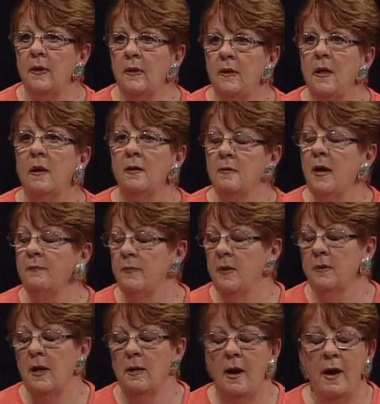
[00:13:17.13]
yeah,
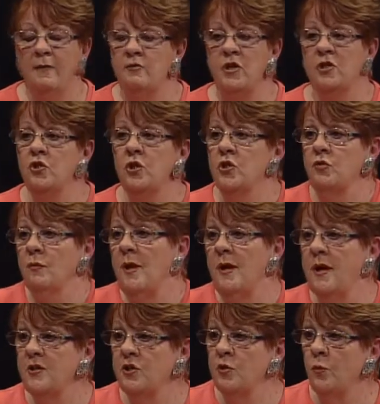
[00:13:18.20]
I, have just, just
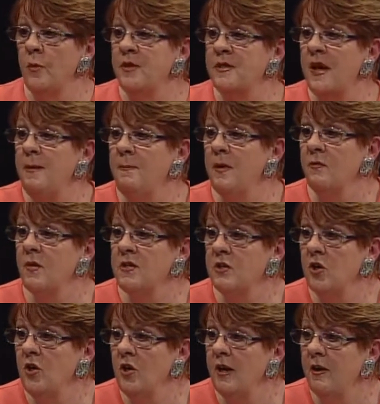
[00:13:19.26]
realised too, we're taping this
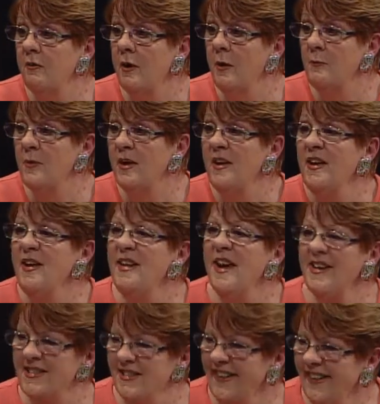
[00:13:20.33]
earlier, aren't we? Yes.
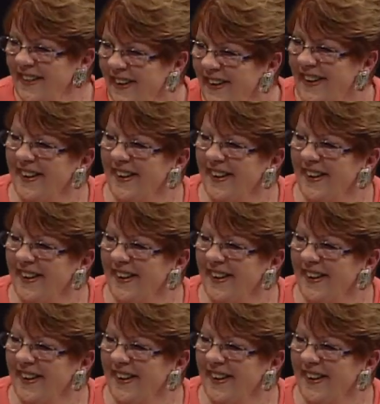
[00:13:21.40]
Yes. it is